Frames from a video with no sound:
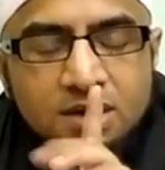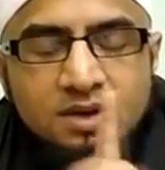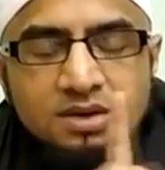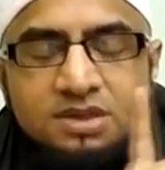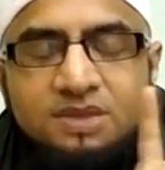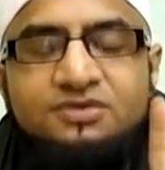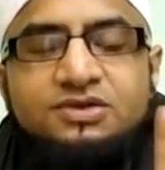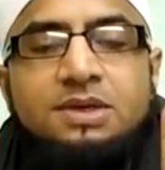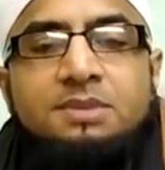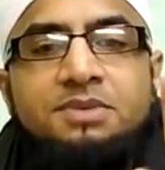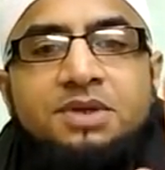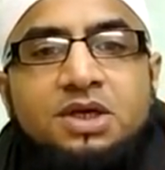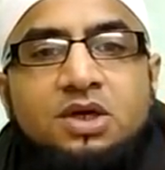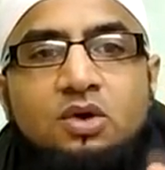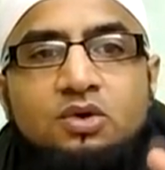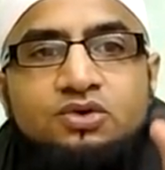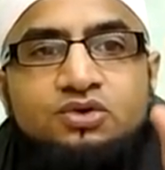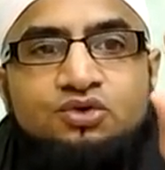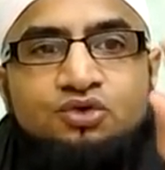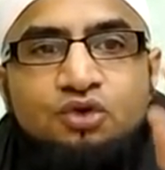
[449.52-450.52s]
if something
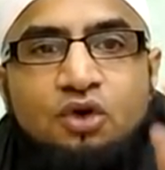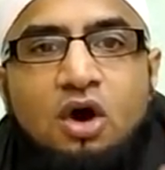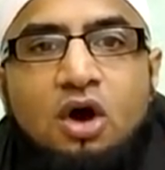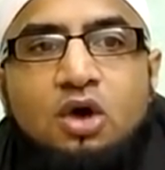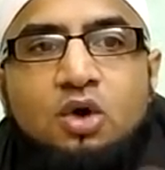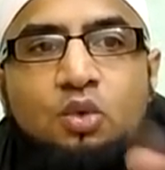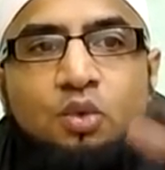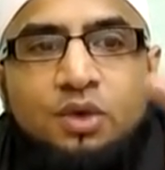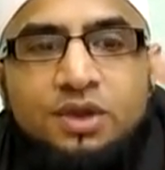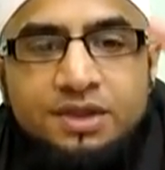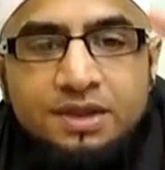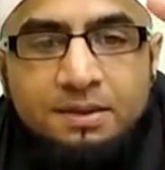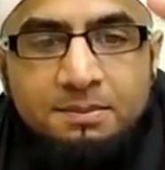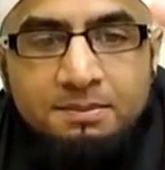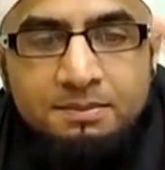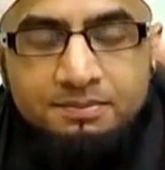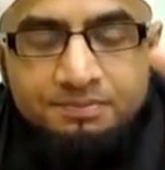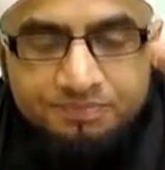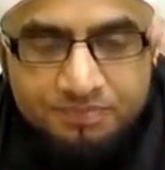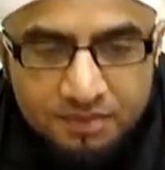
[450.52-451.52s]
goes wrong with
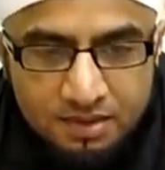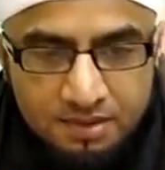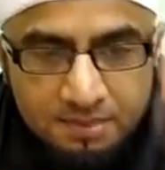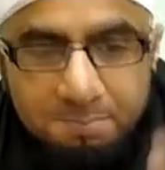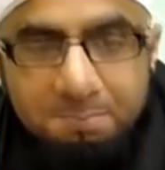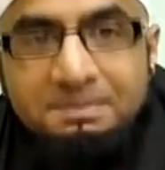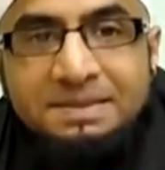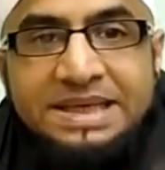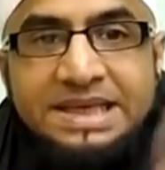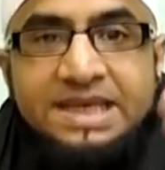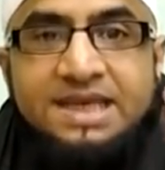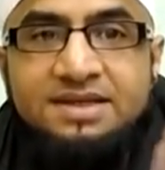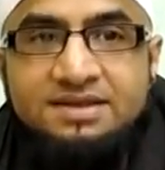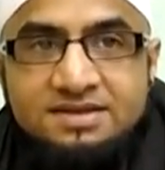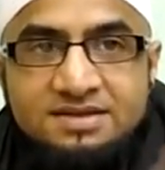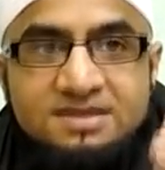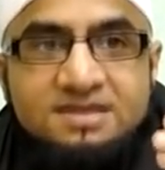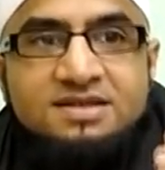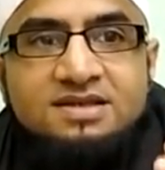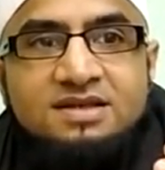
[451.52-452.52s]
the
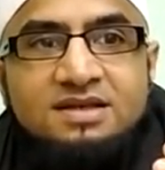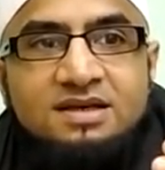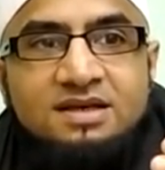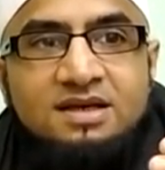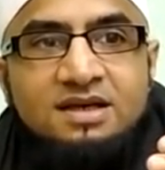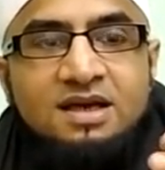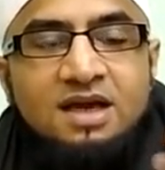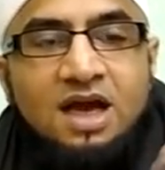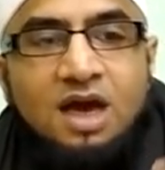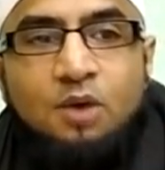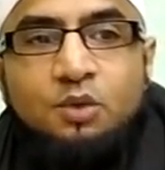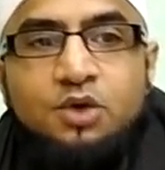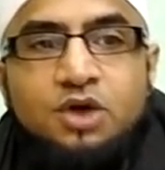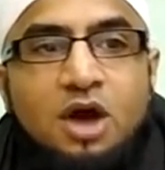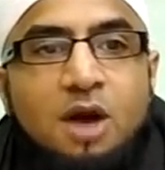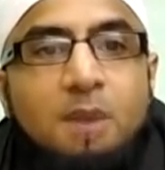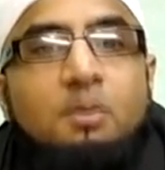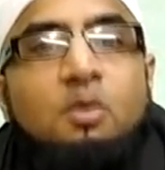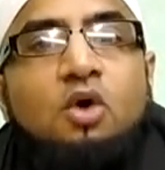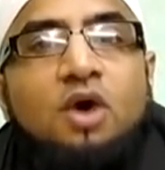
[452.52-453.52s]
means, and we
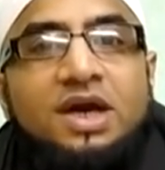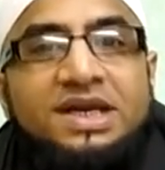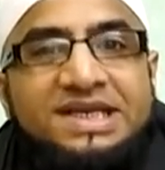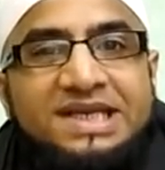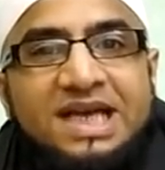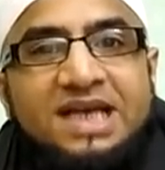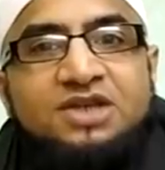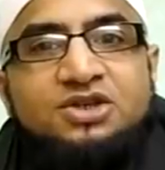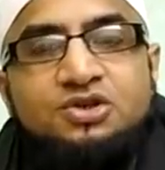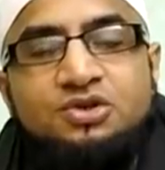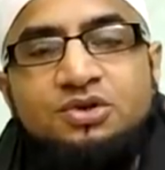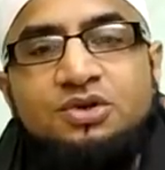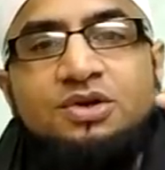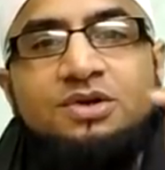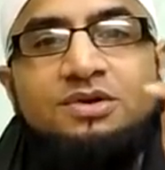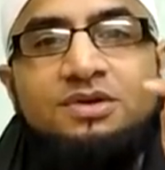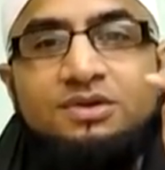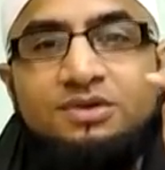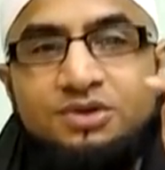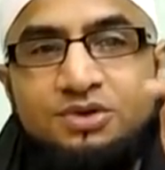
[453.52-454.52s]
are more attached
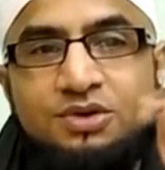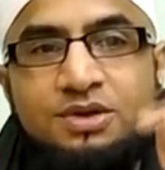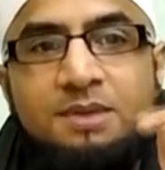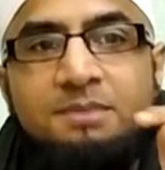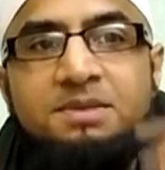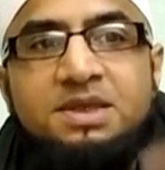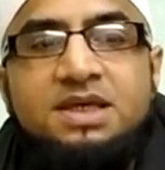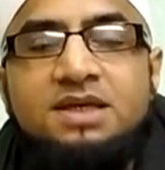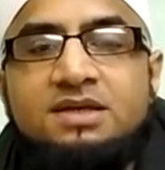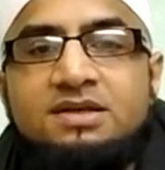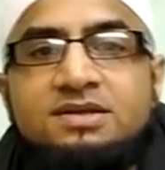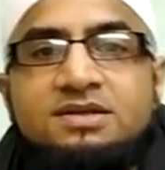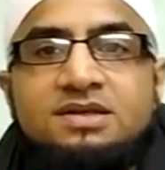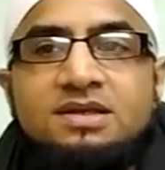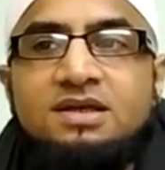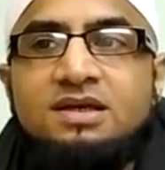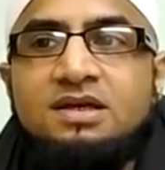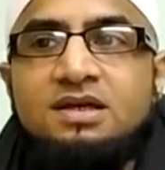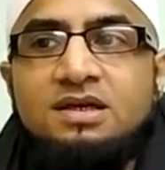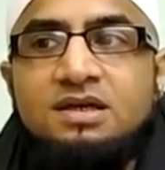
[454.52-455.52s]
to the means,
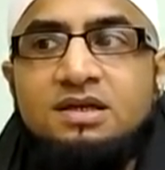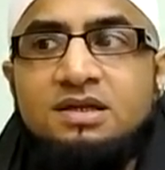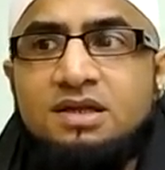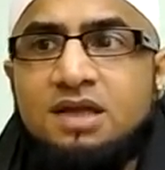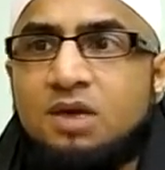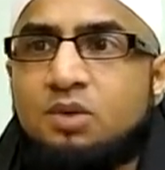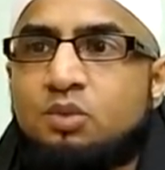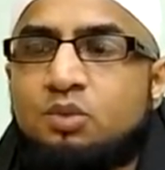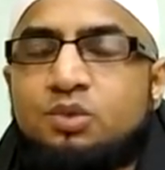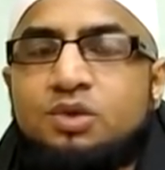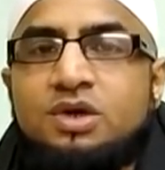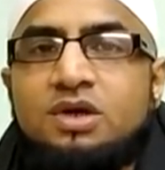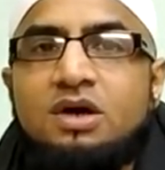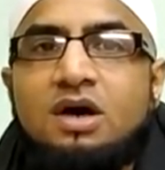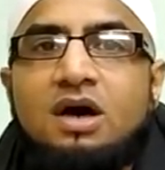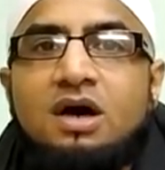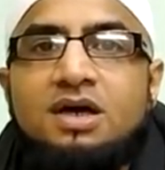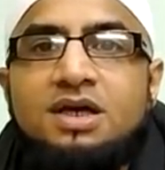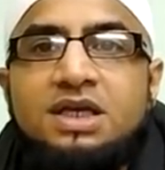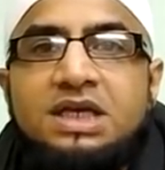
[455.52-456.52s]
then we
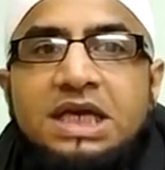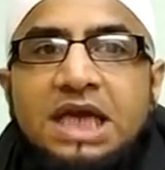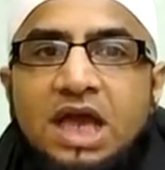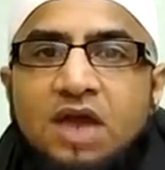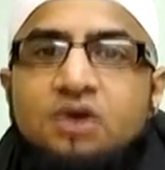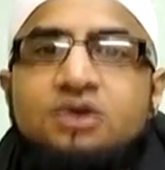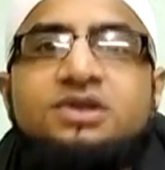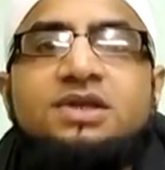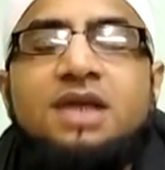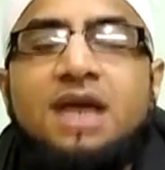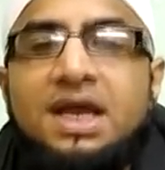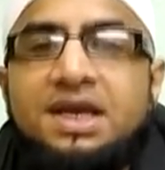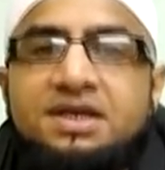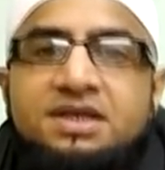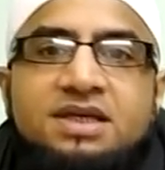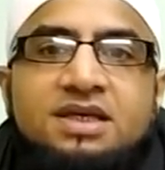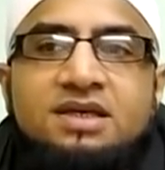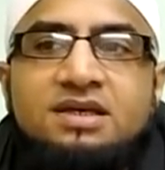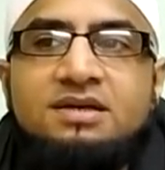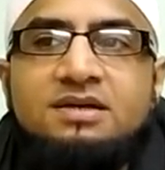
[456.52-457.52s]
are in chaos and
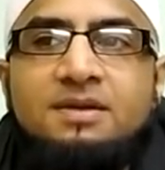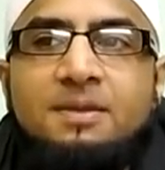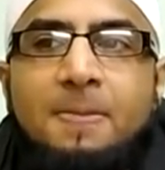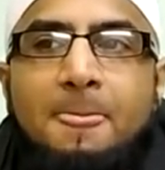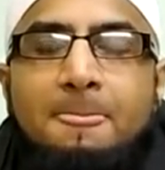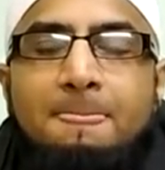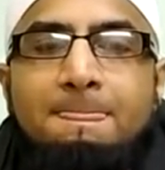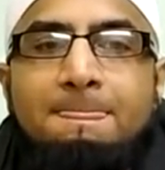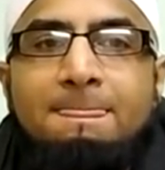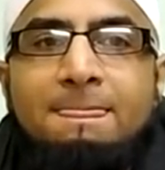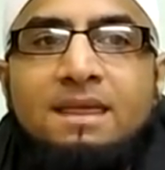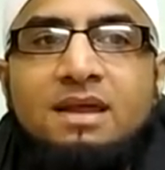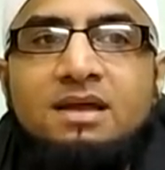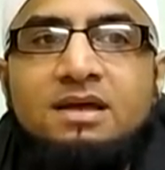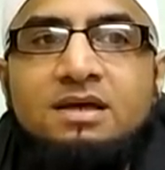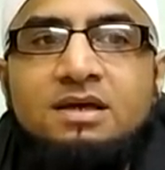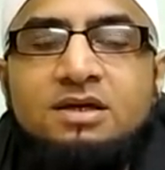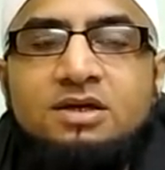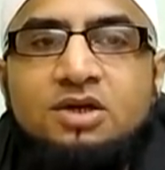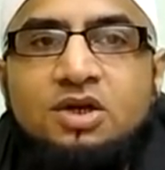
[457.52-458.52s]
anarchy.
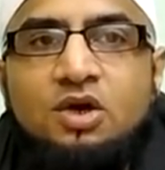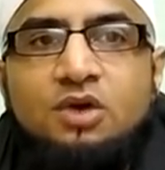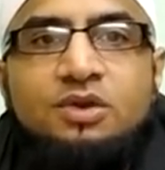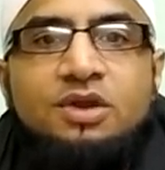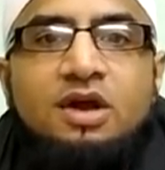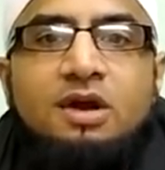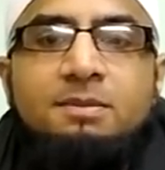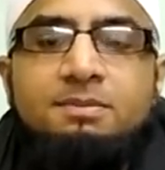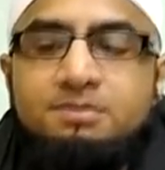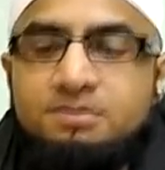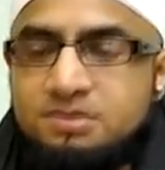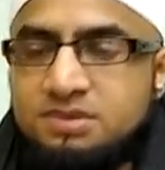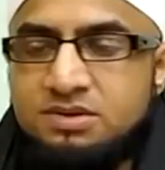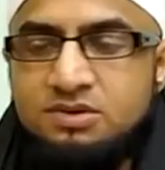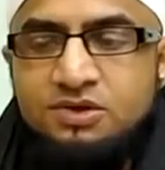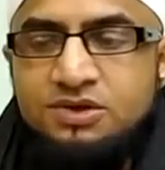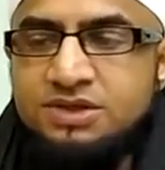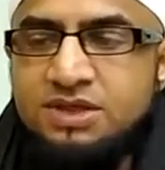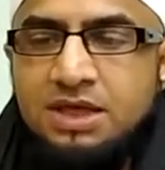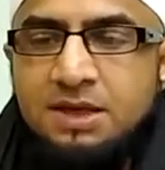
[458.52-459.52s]
You know, there are
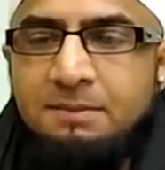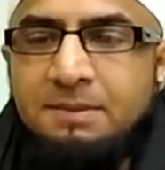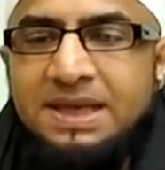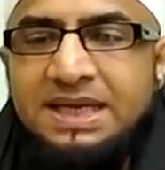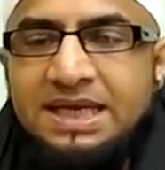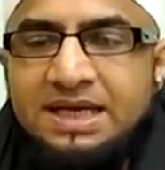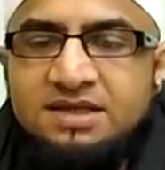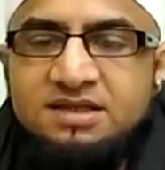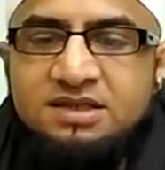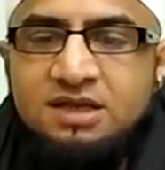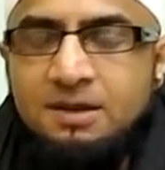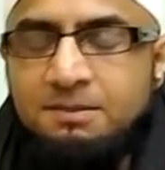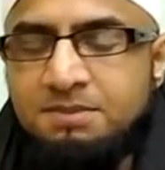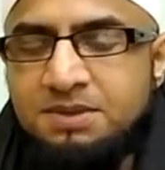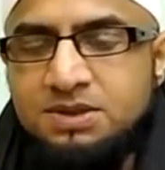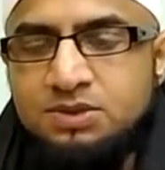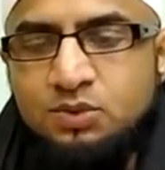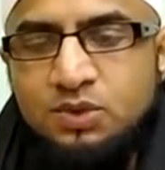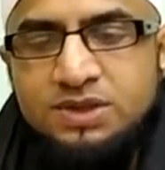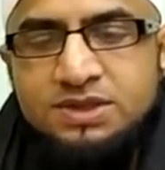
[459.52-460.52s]
recently many
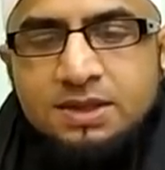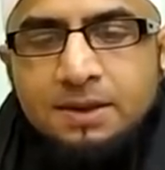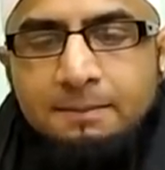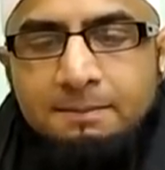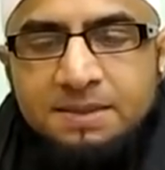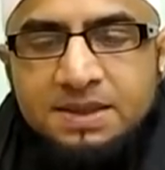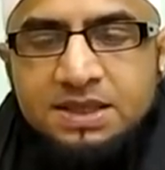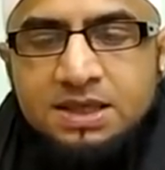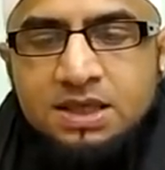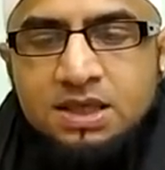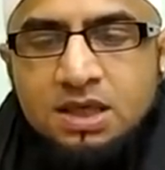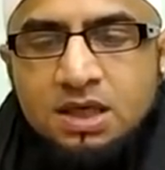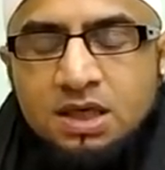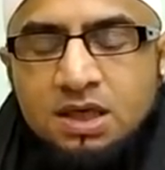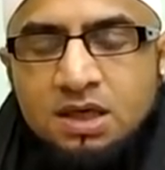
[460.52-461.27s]
examples where somebody